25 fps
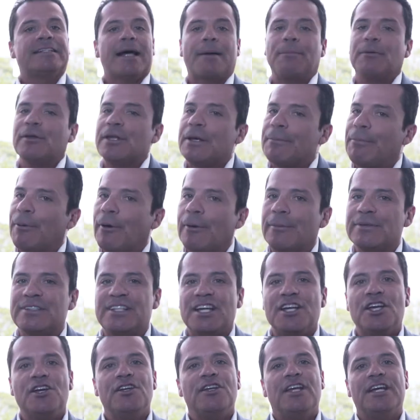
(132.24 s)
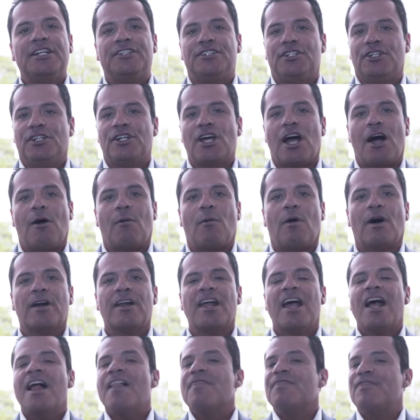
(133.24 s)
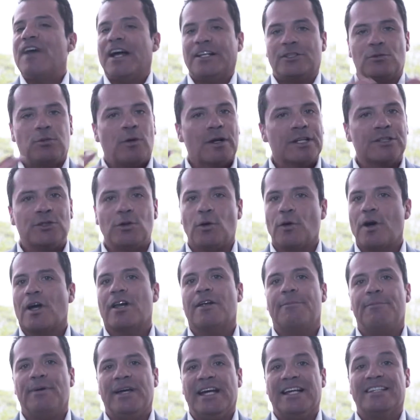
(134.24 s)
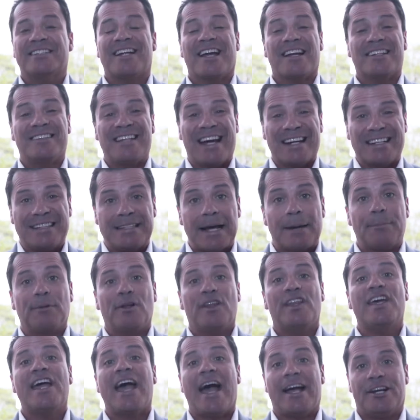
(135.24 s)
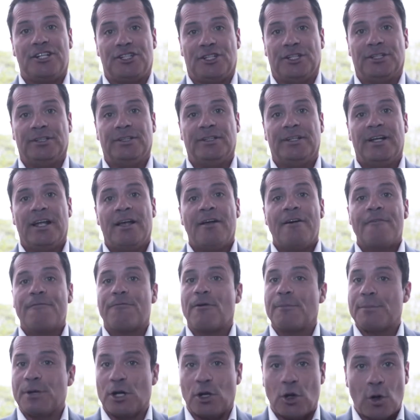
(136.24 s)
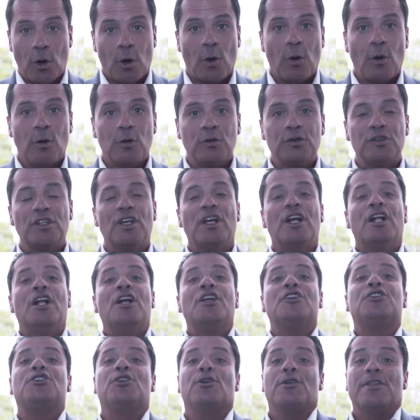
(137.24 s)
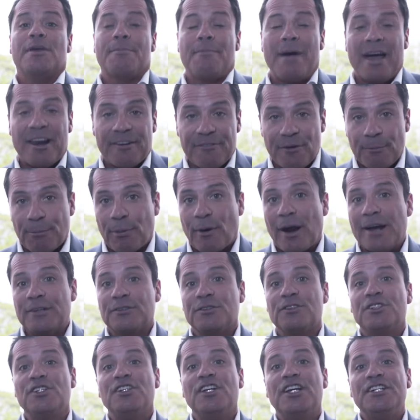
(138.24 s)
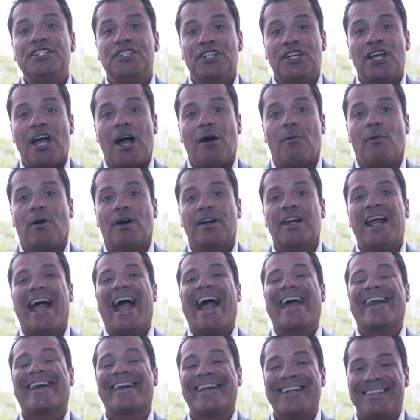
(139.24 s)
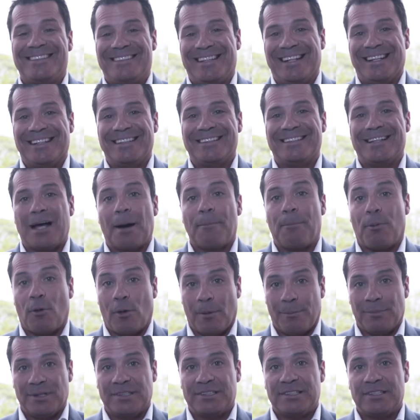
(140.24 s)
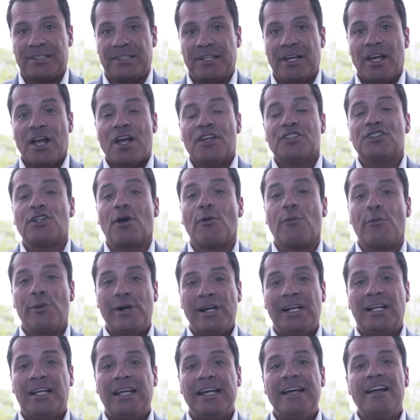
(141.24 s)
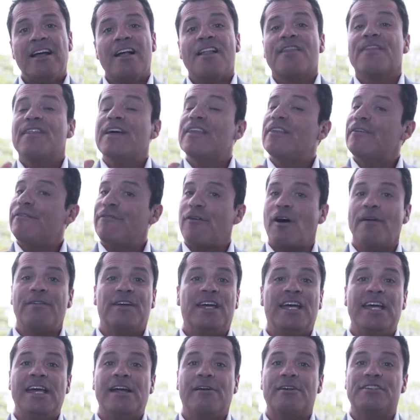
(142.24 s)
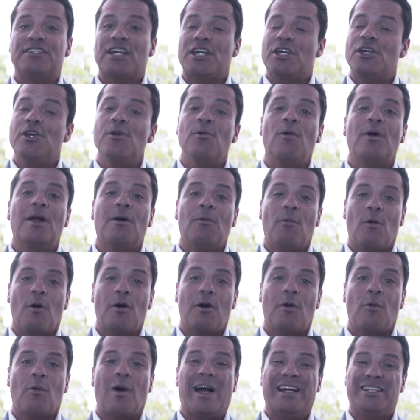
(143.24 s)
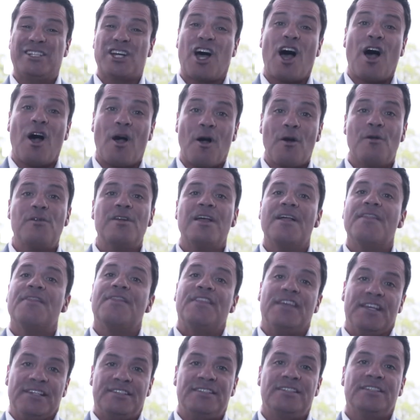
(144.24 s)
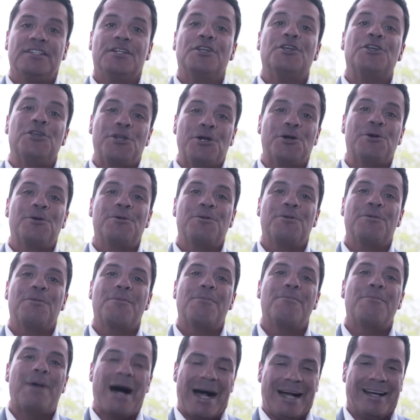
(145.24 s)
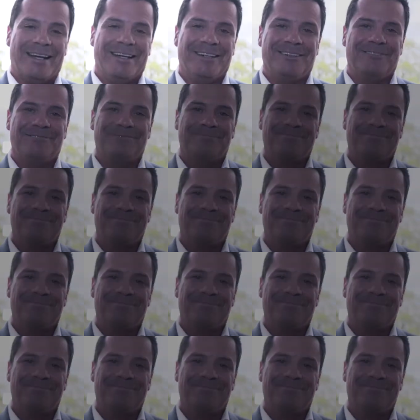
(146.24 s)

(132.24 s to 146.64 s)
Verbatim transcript: double the appointments that you need to go on. That's what it's all going to be. It's going to take double the action from your calls to the amount of appraisals you need to go on and listings appointments. So really, they're the five key areas that you want to walk away to own this new market.